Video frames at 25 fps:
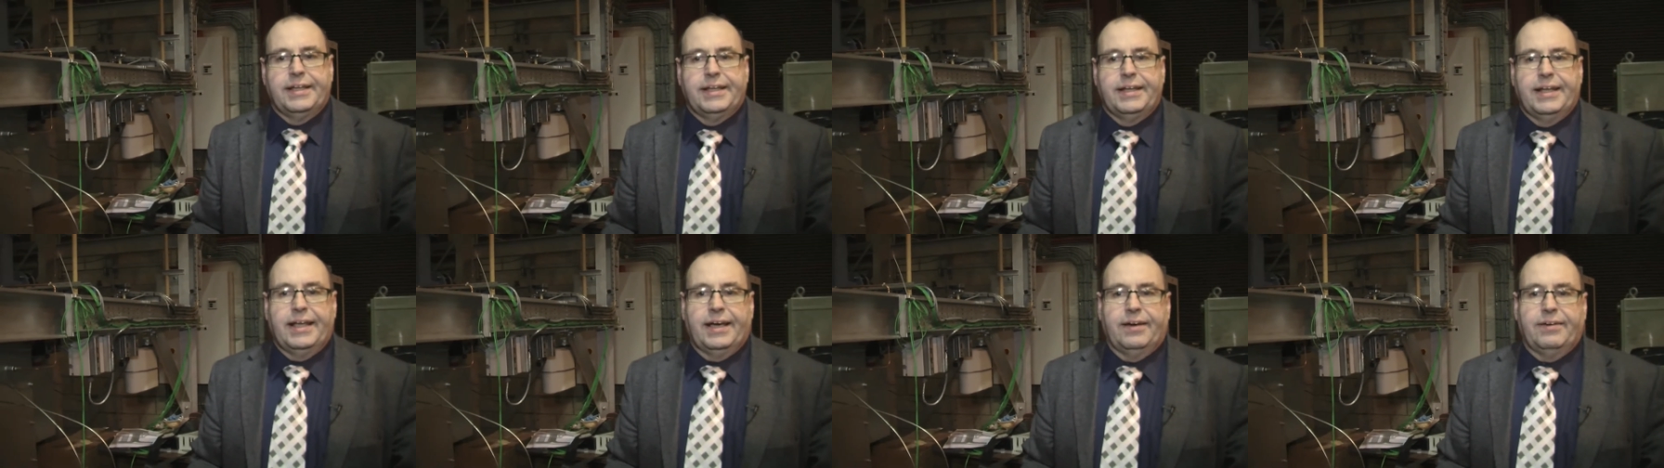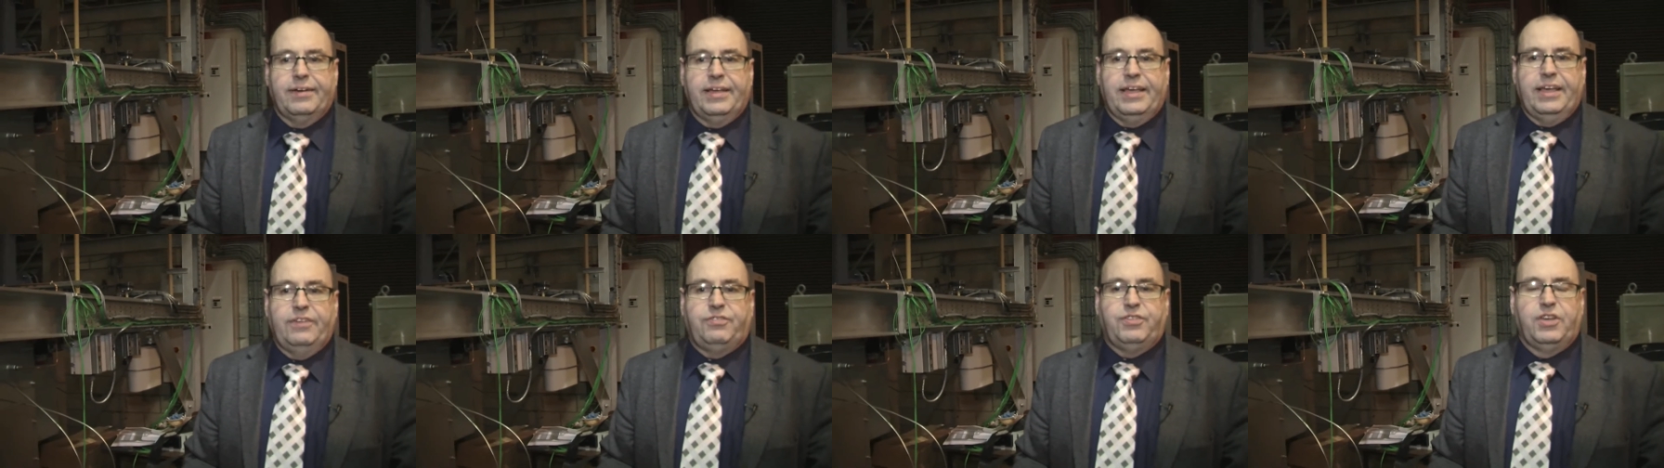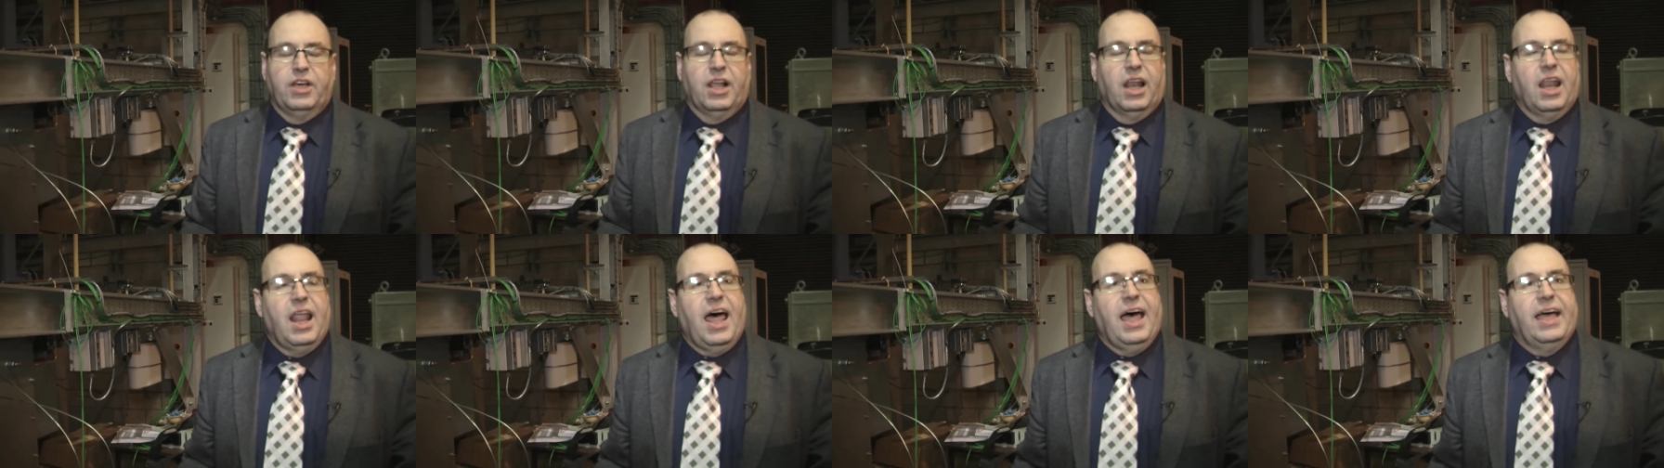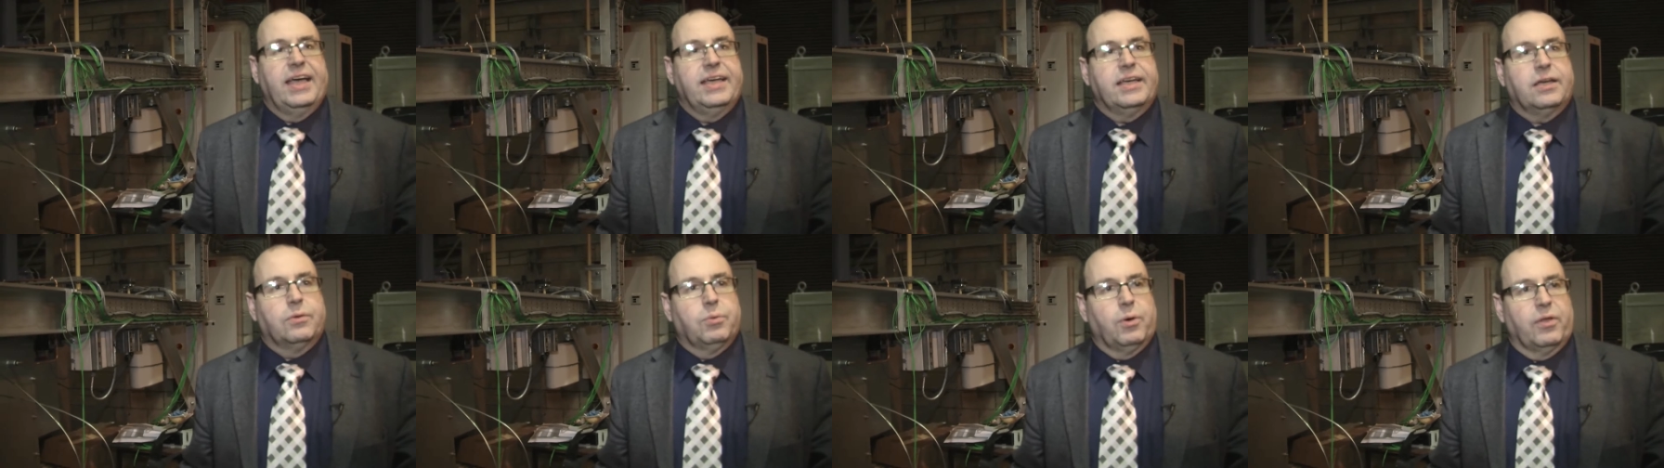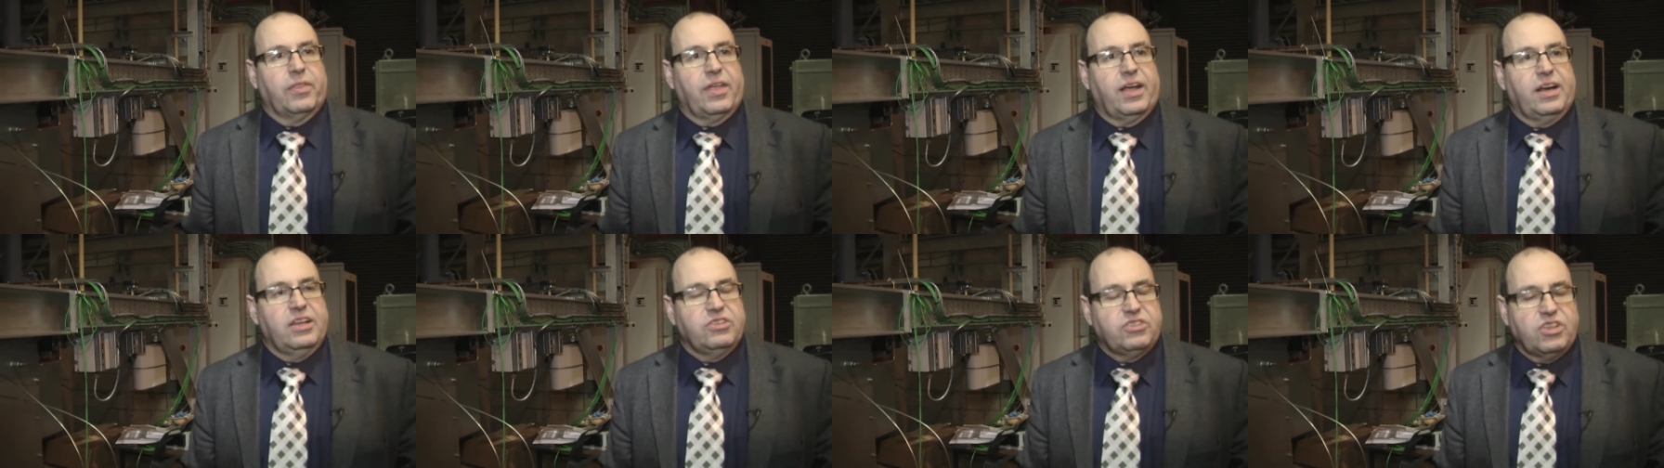Now, if you like,
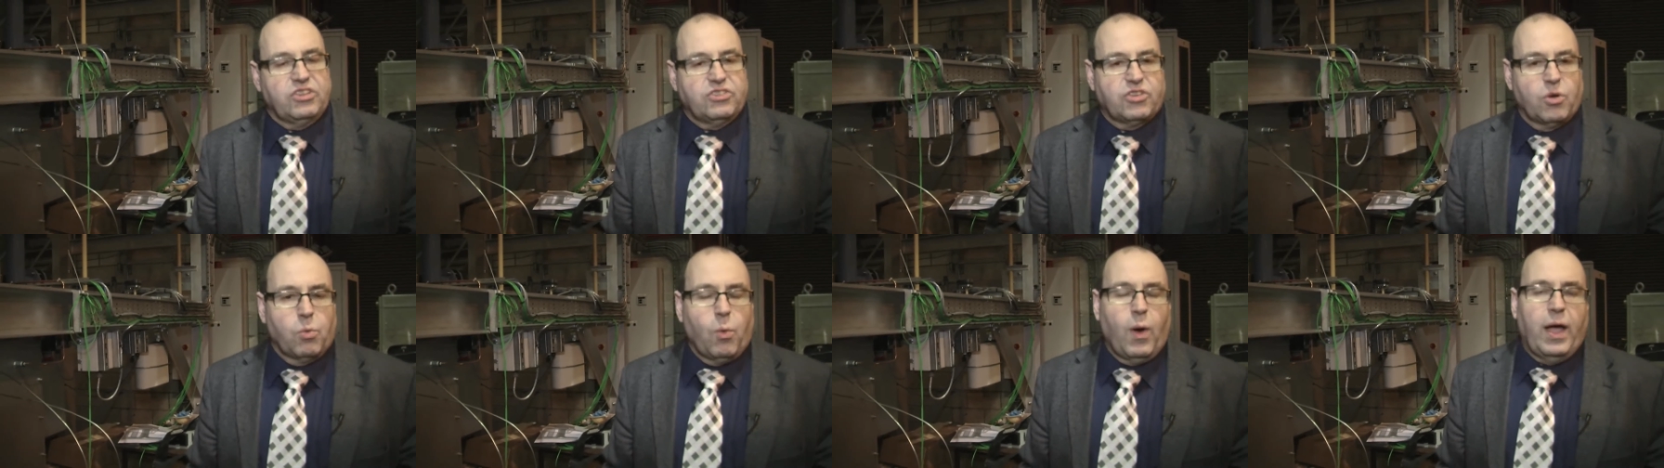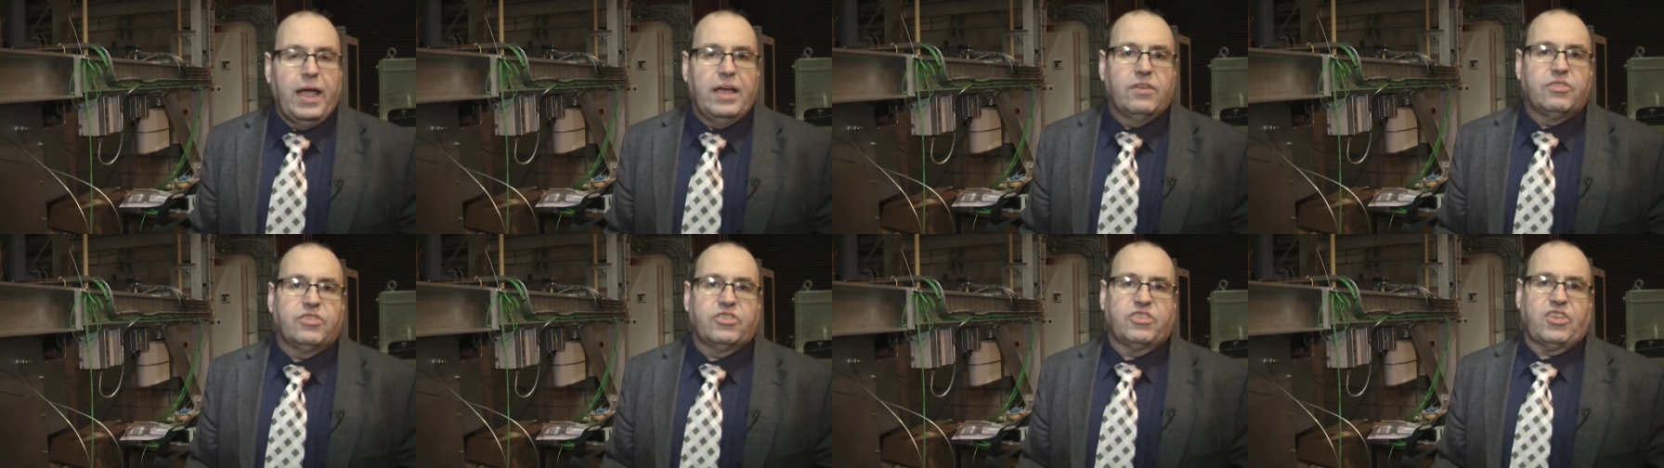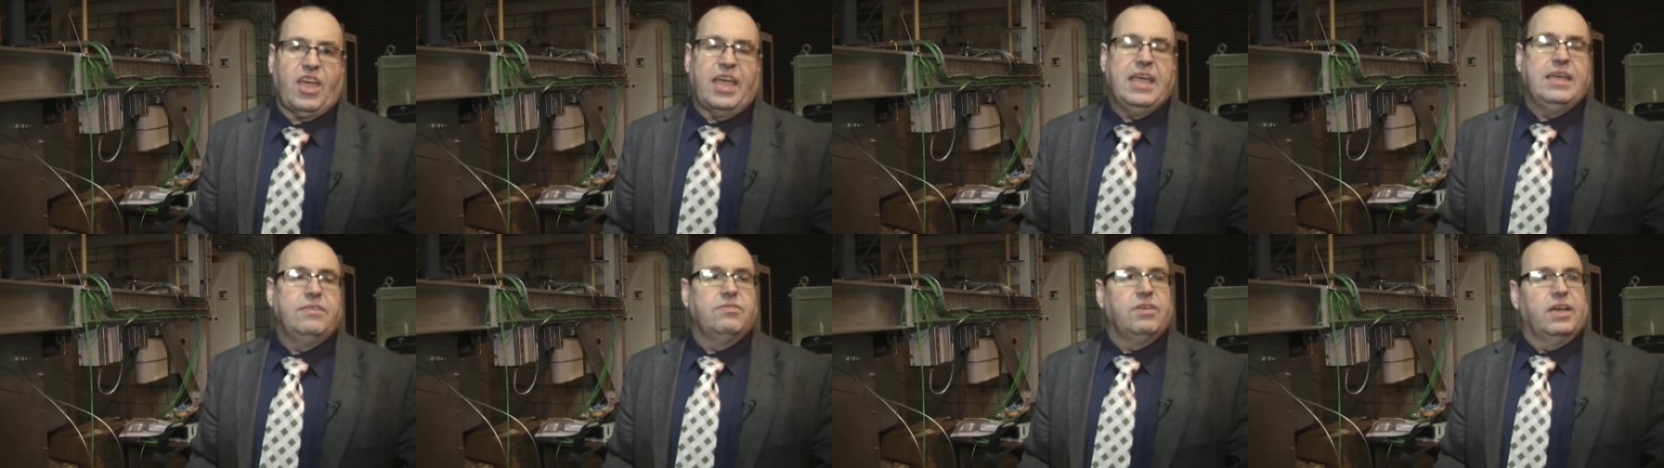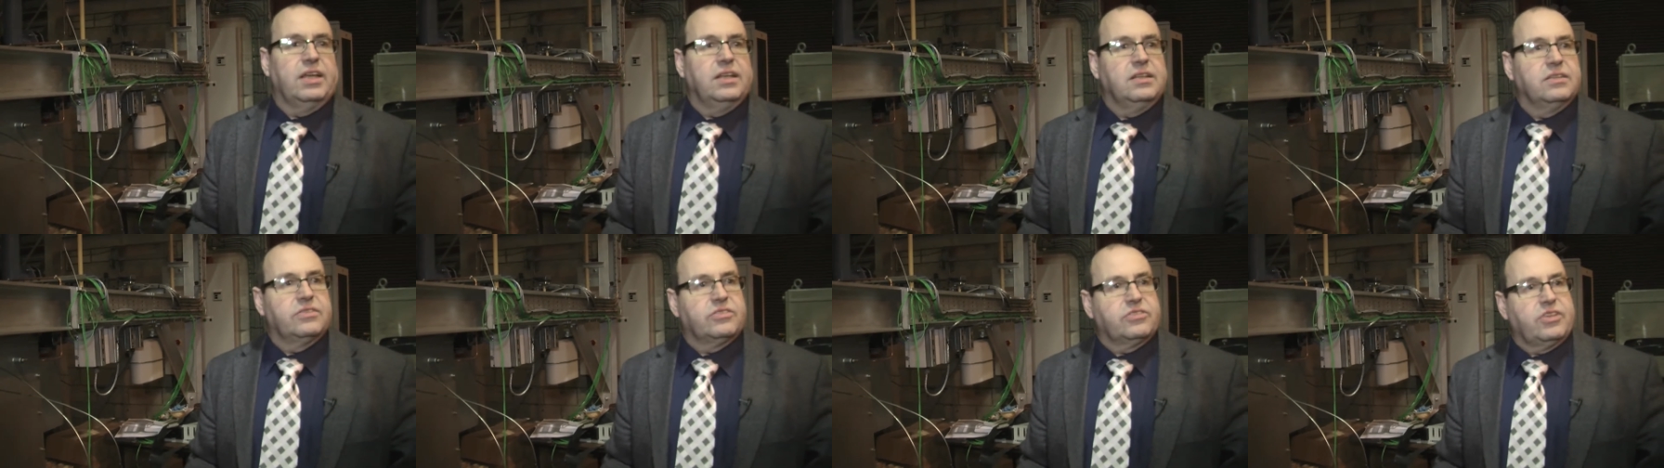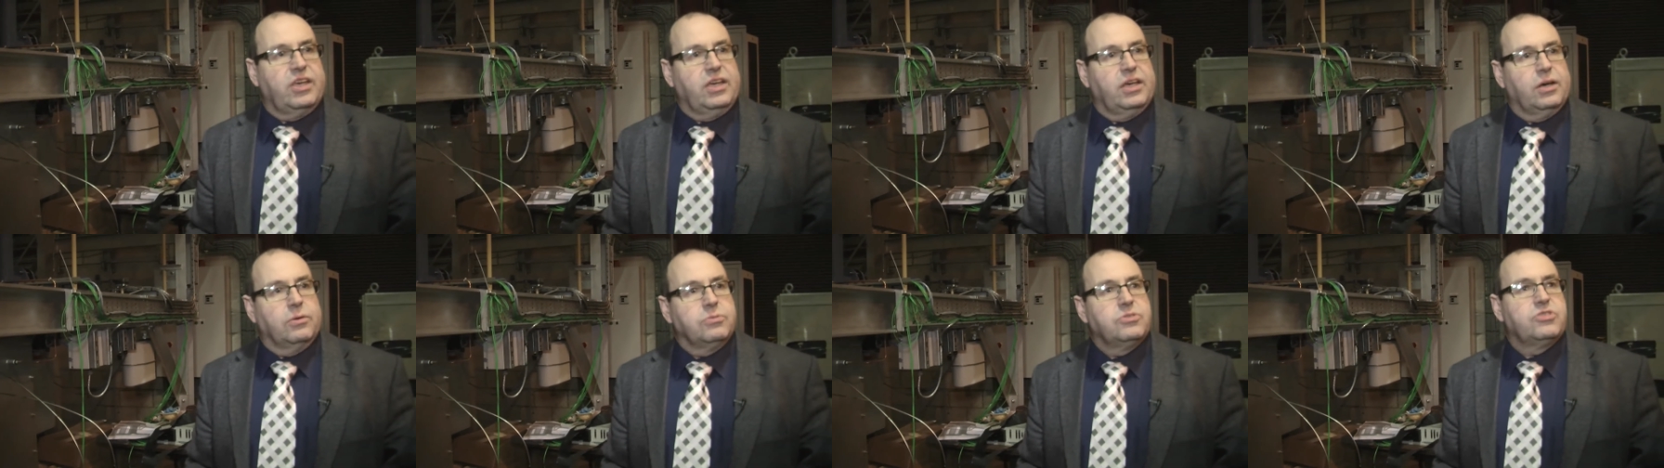what that is, it's a way of saving
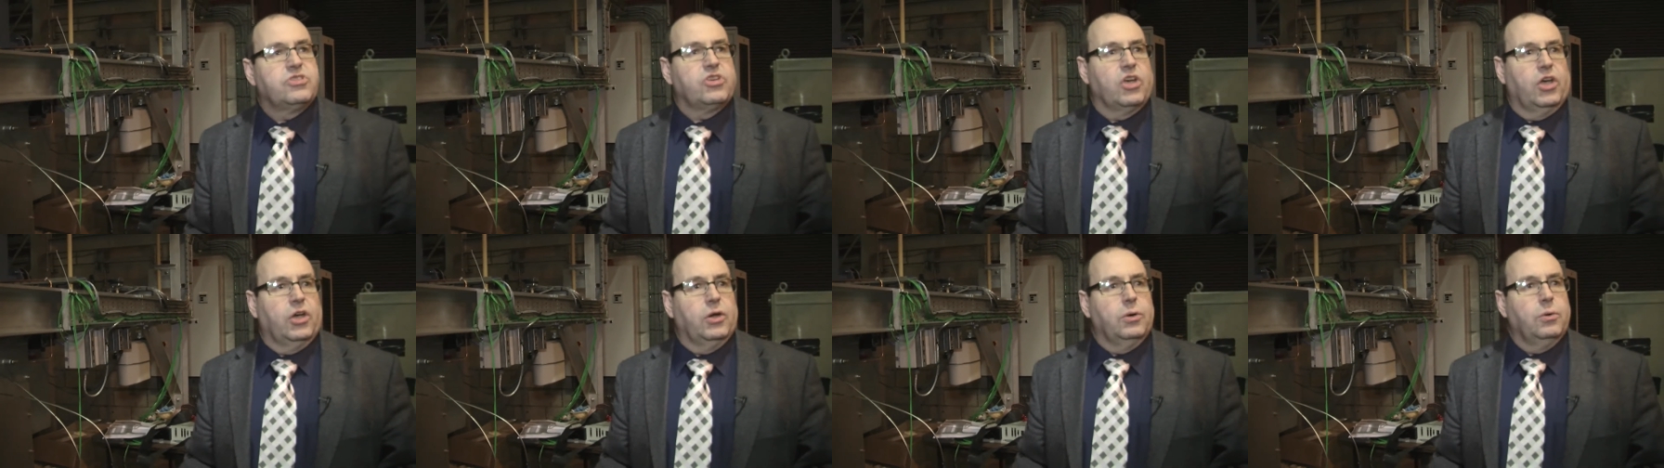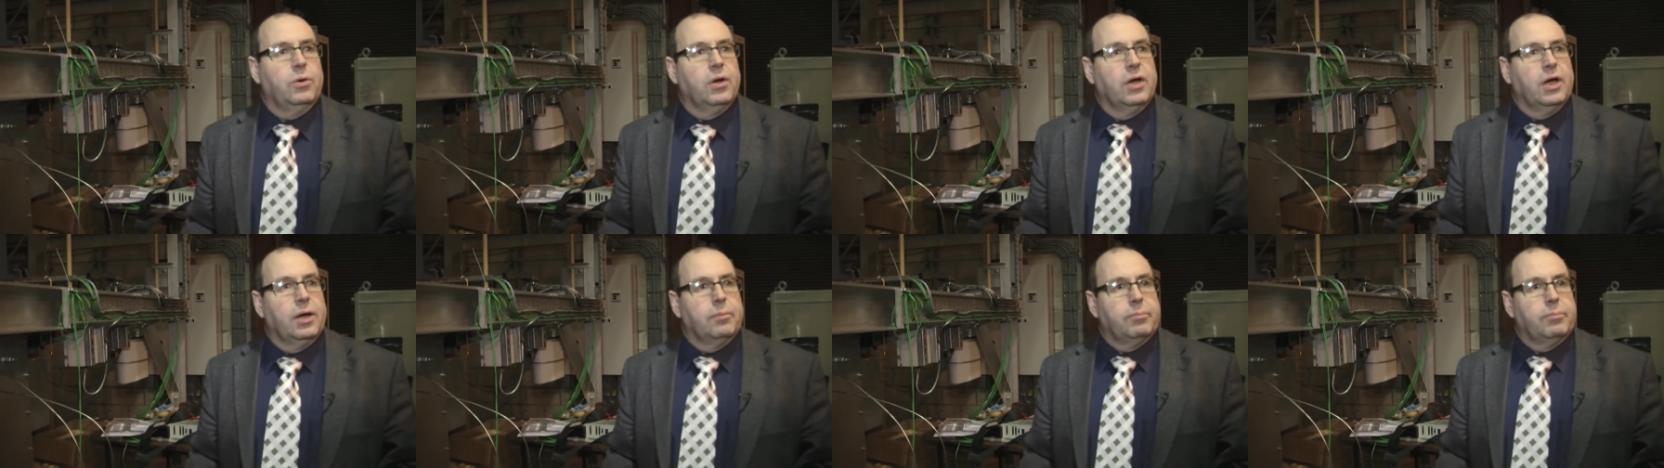CO2